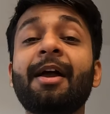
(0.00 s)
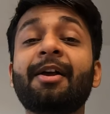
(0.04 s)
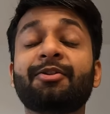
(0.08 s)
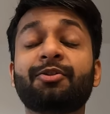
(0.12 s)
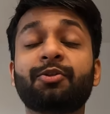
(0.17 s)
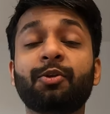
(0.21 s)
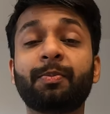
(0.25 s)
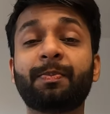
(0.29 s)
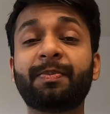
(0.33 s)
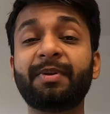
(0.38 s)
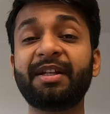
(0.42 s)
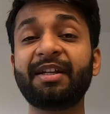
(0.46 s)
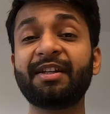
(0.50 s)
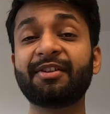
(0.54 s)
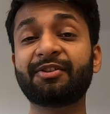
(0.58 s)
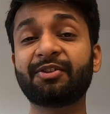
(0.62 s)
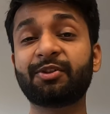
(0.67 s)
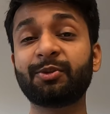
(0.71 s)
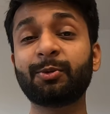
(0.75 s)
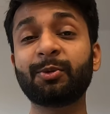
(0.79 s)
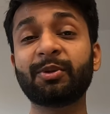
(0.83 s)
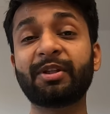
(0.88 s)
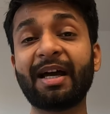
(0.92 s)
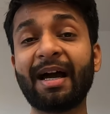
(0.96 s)
So please
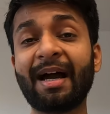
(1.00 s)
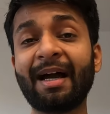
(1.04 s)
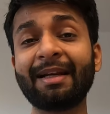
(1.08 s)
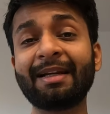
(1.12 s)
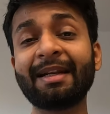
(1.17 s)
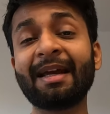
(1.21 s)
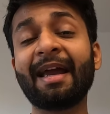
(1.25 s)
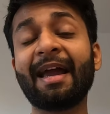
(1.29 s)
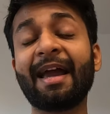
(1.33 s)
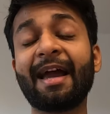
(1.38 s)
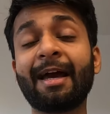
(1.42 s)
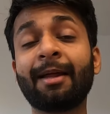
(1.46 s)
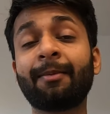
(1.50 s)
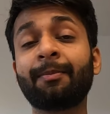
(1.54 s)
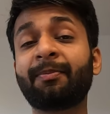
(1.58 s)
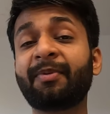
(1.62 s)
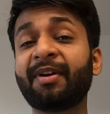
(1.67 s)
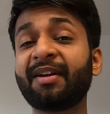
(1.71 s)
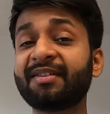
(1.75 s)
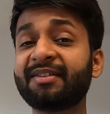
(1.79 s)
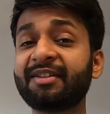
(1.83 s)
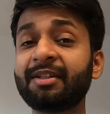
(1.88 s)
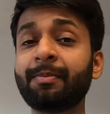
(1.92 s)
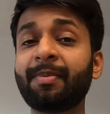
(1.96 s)
do that and
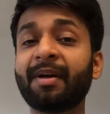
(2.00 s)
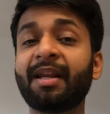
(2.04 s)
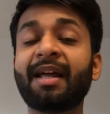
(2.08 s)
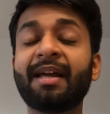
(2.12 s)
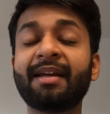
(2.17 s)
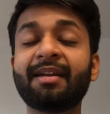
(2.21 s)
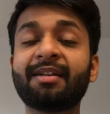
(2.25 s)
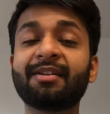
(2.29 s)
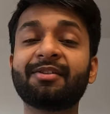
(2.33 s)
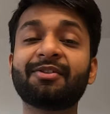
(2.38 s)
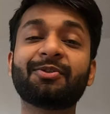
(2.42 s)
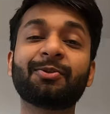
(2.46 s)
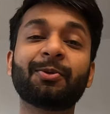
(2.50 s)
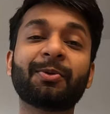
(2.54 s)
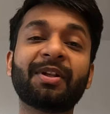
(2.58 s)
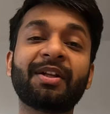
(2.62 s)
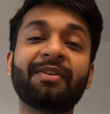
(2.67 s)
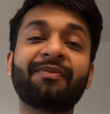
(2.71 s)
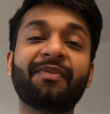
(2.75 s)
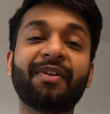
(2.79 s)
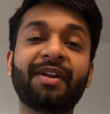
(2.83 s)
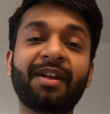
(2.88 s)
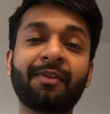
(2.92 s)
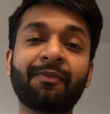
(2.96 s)
press the bell icon so
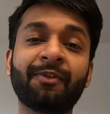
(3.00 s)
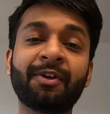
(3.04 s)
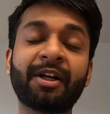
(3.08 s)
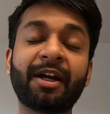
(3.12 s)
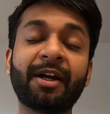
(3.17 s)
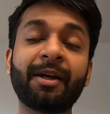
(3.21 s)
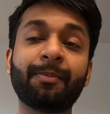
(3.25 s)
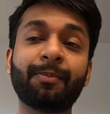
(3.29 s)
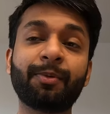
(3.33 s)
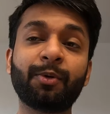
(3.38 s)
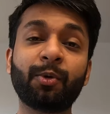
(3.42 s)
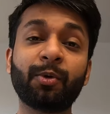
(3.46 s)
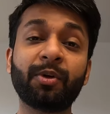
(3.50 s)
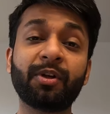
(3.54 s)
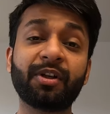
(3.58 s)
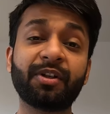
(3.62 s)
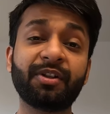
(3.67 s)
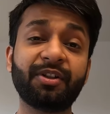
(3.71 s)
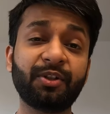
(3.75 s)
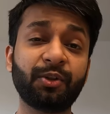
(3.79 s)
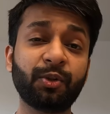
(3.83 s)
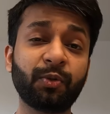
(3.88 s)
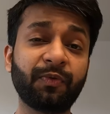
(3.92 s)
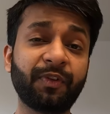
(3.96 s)
that whenever I upload a
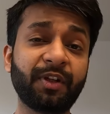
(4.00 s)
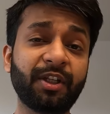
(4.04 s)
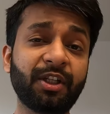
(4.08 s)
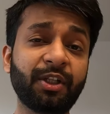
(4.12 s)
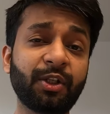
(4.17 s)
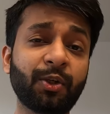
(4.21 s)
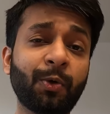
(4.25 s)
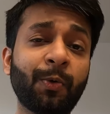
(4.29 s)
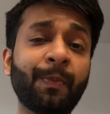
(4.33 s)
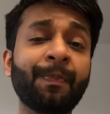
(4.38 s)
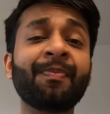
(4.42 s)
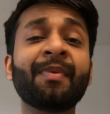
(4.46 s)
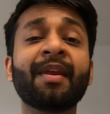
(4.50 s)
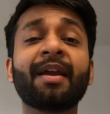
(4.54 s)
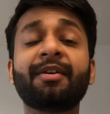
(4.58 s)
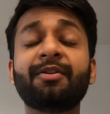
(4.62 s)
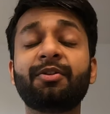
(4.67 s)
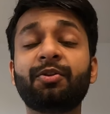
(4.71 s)
new video,